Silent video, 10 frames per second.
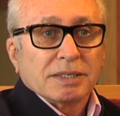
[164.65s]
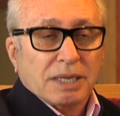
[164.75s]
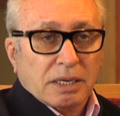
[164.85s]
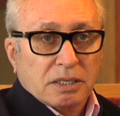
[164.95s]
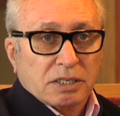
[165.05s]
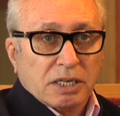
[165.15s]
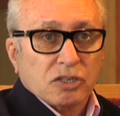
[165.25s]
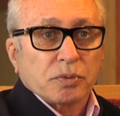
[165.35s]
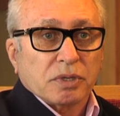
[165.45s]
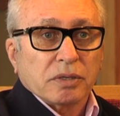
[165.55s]
tend to
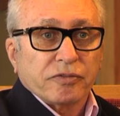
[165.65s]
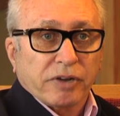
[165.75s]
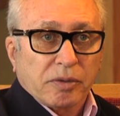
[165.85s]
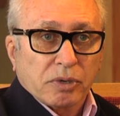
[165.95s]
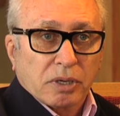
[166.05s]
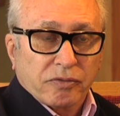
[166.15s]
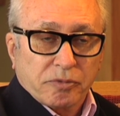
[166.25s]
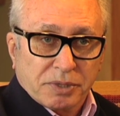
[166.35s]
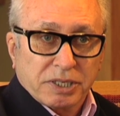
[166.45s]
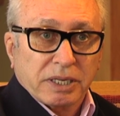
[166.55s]
teach within the framework of
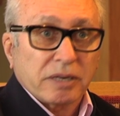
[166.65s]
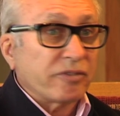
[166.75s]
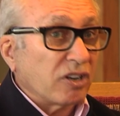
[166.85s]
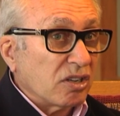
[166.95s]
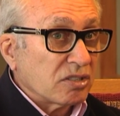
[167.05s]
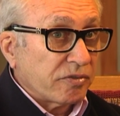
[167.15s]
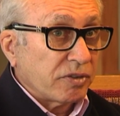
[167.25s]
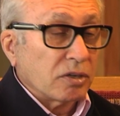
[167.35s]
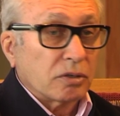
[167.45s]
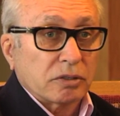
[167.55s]
a particular
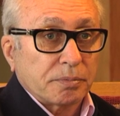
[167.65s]
philosophy or